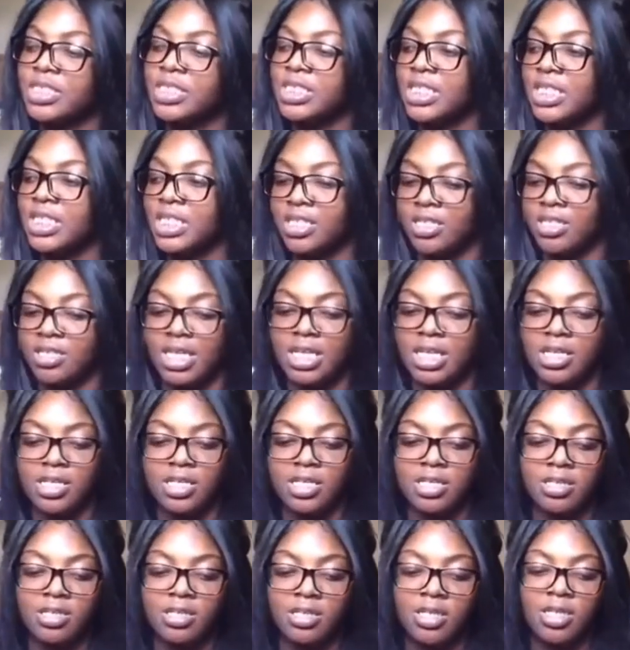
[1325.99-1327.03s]
and not,
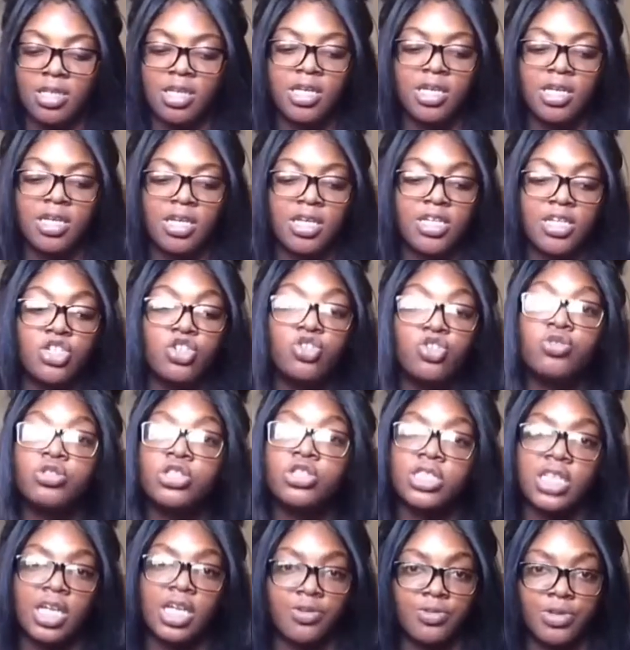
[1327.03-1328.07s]
you
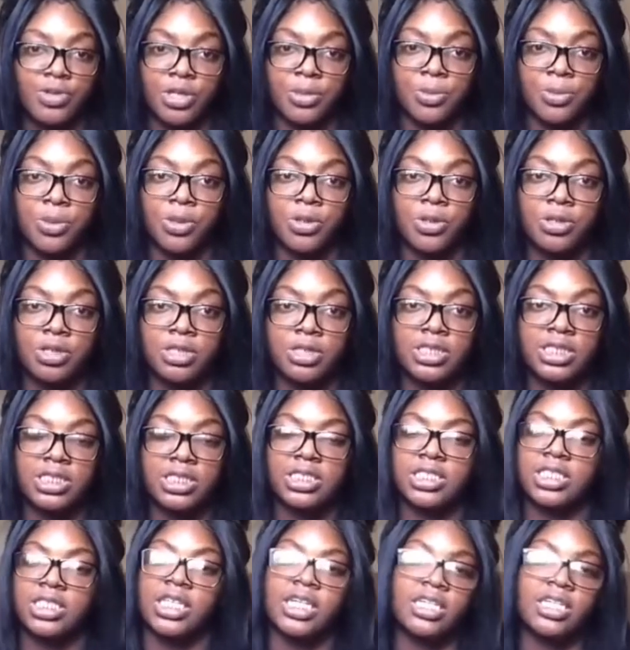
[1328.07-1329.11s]
just gotta read the book to
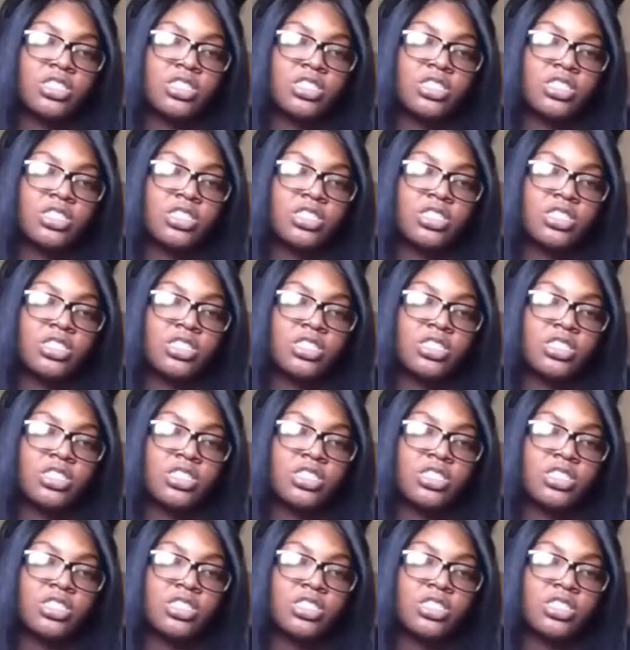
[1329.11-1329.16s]
see that